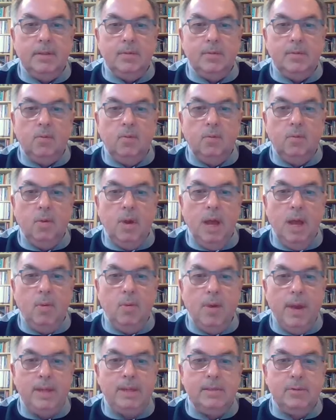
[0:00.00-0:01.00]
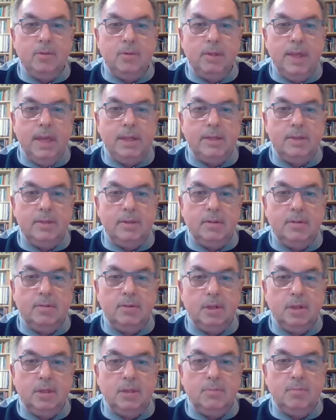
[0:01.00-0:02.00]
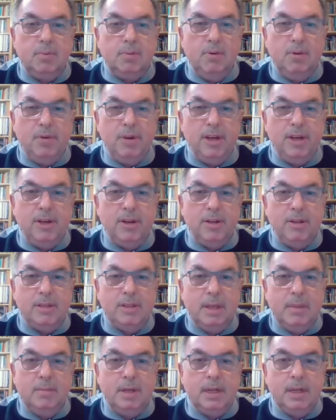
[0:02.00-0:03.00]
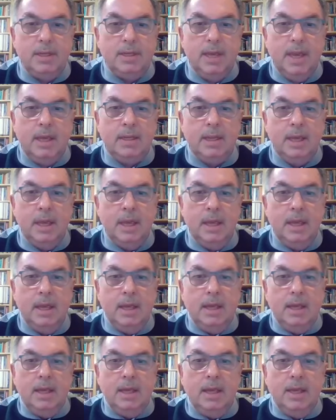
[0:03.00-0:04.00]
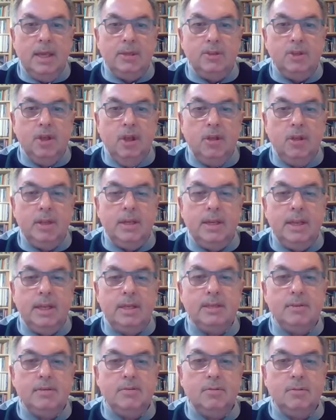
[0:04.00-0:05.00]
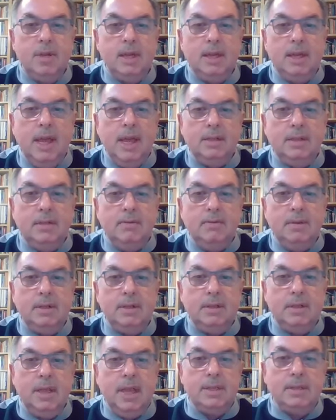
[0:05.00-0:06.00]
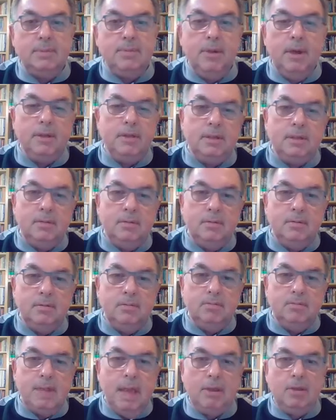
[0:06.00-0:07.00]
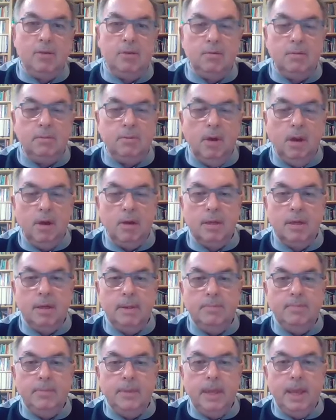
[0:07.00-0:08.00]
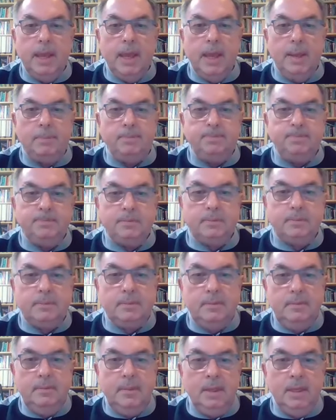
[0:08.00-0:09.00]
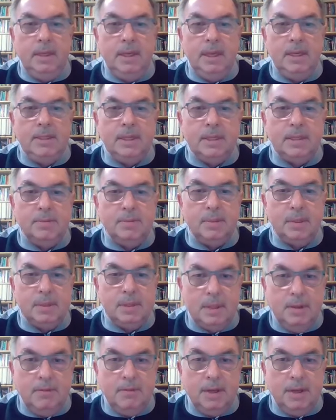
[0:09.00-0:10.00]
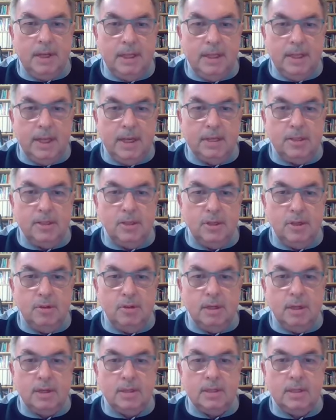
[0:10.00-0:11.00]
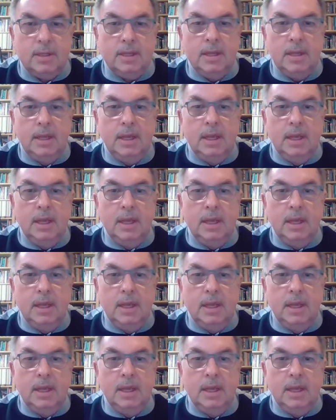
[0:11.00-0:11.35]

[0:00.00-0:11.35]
Why waste all that just pouring it on somebody's head?" John, in his account of it, as opposed to Matthew and Mark, he says specifically that it's Judas